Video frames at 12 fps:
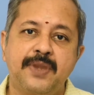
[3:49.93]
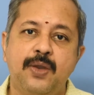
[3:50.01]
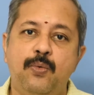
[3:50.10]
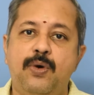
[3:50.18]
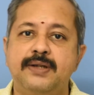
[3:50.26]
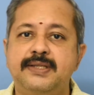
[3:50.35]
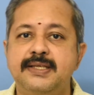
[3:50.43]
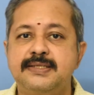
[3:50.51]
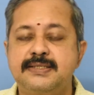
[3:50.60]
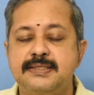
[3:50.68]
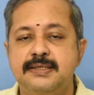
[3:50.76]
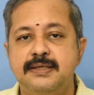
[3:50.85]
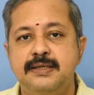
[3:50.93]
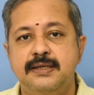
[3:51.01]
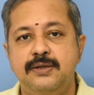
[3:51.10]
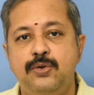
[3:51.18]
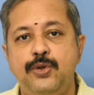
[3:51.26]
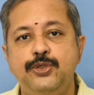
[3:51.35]
What is
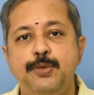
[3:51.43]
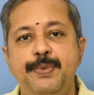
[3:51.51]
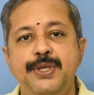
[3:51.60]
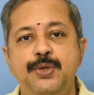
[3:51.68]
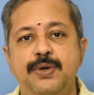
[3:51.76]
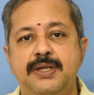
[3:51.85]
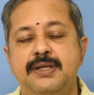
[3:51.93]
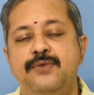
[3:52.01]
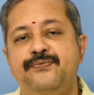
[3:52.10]
going to be your